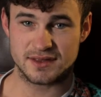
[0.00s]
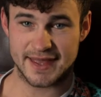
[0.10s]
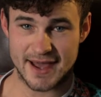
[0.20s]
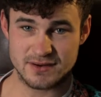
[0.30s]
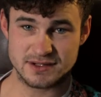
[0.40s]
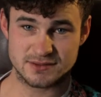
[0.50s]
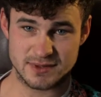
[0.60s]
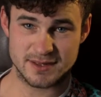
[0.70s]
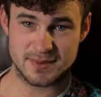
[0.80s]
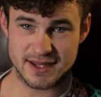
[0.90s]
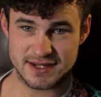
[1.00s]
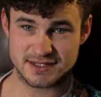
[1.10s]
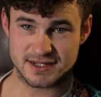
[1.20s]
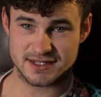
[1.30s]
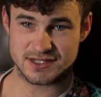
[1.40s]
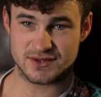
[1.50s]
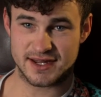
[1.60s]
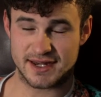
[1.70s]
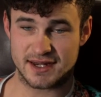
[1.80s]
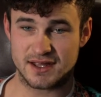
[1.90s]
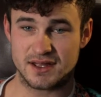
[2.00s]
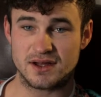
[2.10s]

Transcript: The hours reappeared on his screen.